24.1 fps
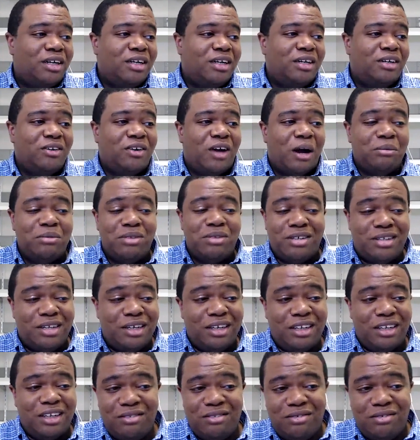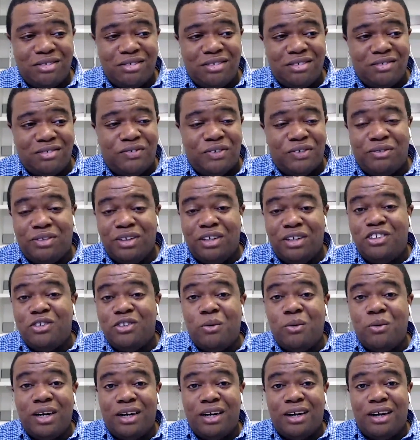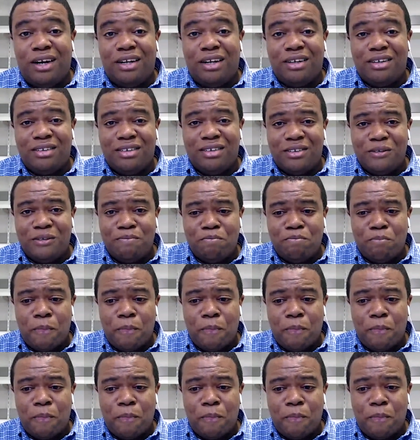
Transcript: I'm just saying $15-20.